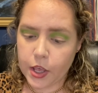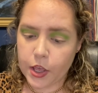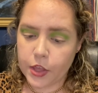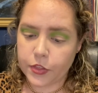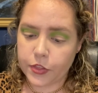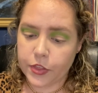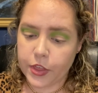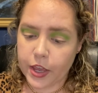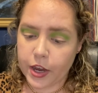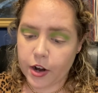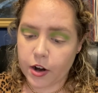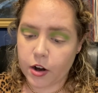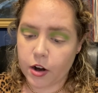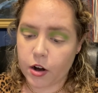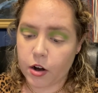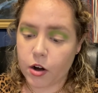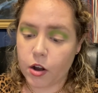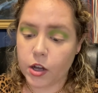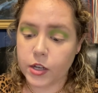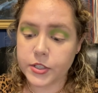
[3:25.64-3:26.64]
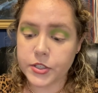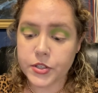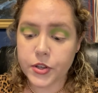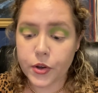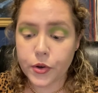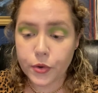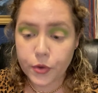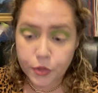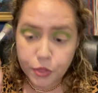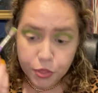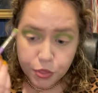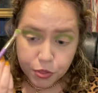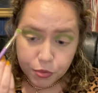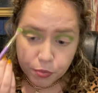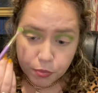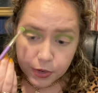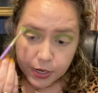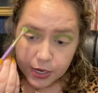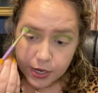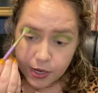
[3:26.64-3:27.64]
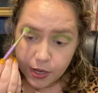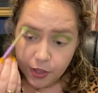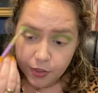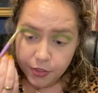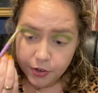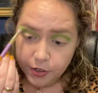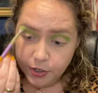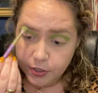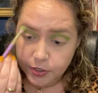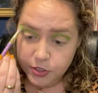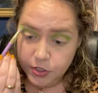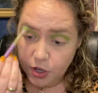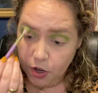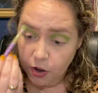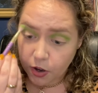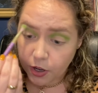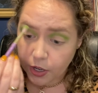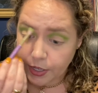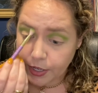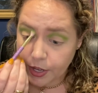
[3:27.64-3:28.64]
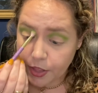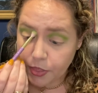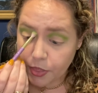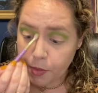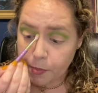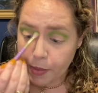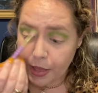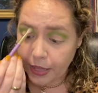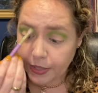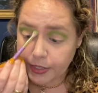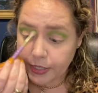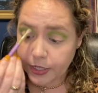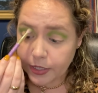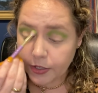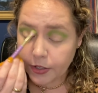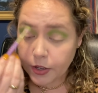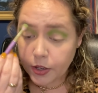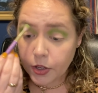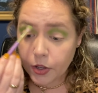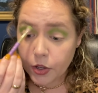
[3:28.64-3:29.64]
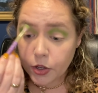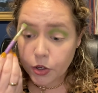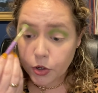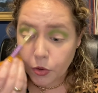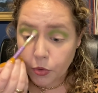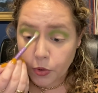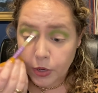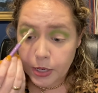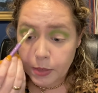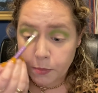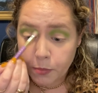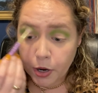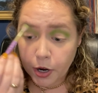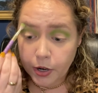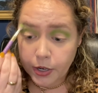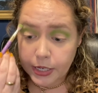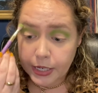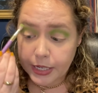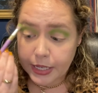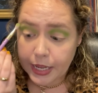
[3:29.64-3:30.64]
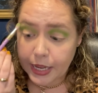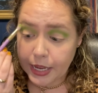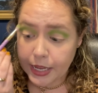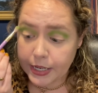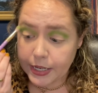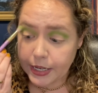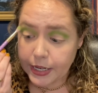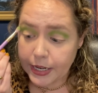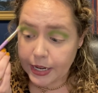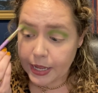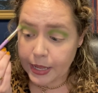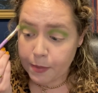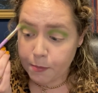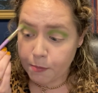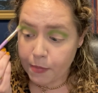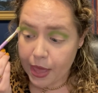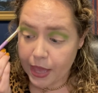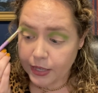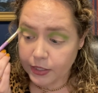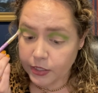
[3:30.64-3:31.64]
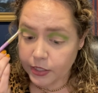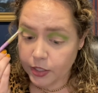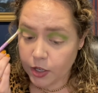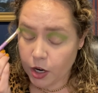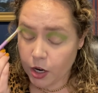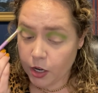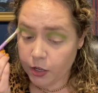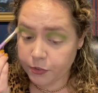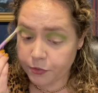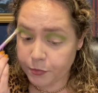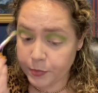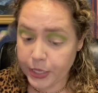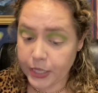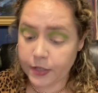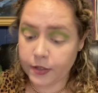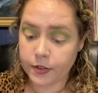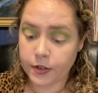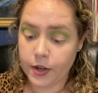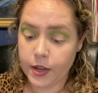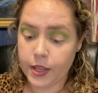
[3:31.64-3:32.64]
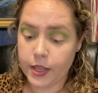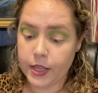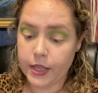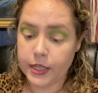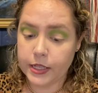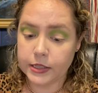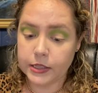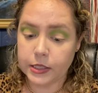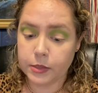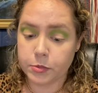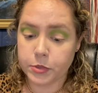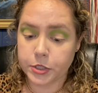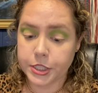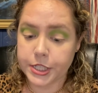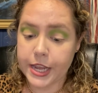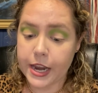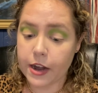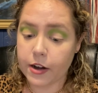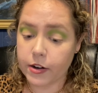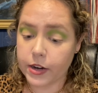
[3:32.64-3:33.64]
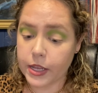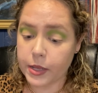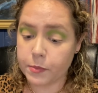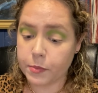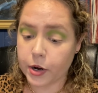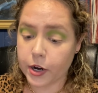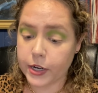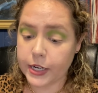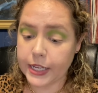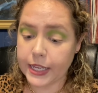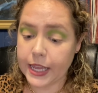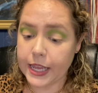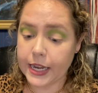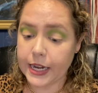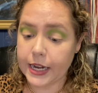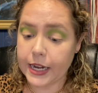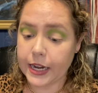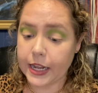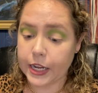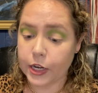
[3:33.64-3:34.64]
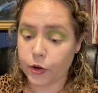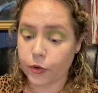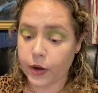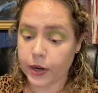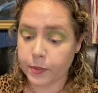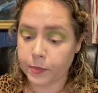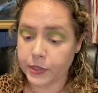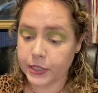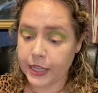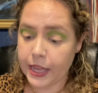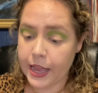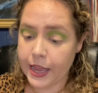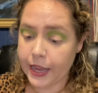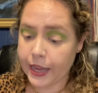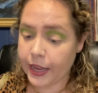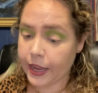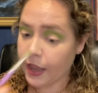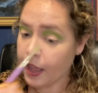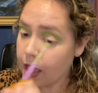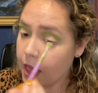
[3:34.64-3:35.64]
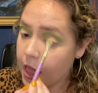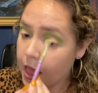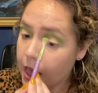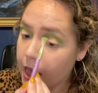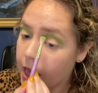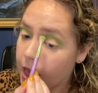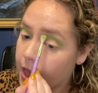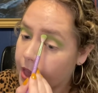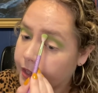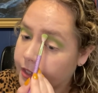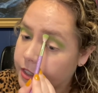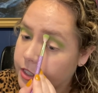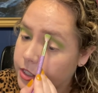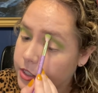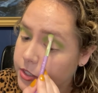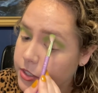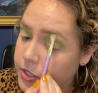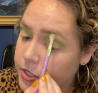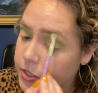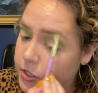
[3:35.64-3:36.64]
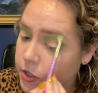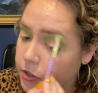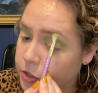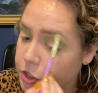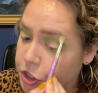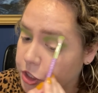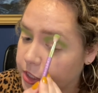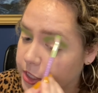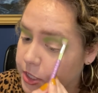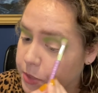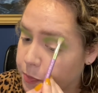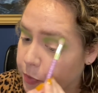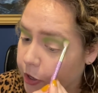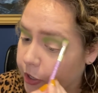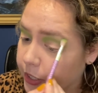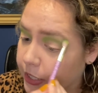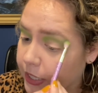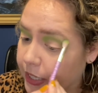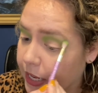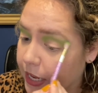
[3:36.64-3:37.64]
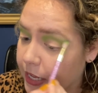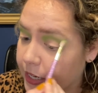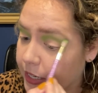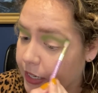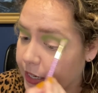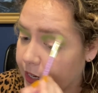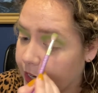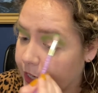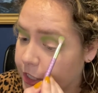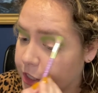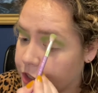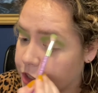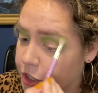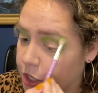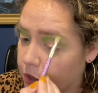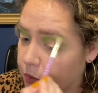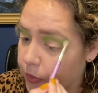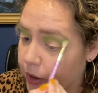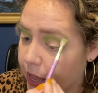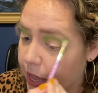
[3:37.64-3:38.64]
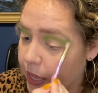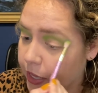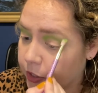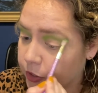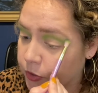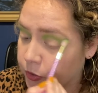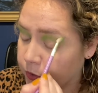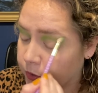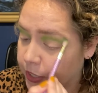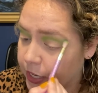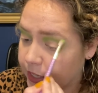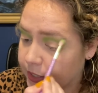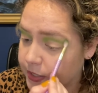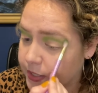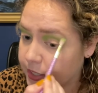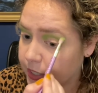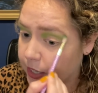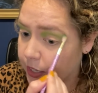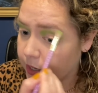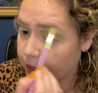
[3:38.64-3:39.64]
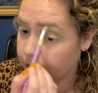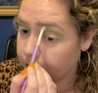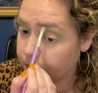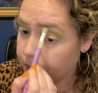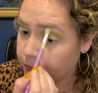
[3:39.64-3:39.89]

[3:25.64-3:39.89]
There are also three others on the ballot: Green Party candidate Madeline Hoffman, Libertarian Party candidate Greg Millay, and Socialist Party candidate Joanne Kuniansky.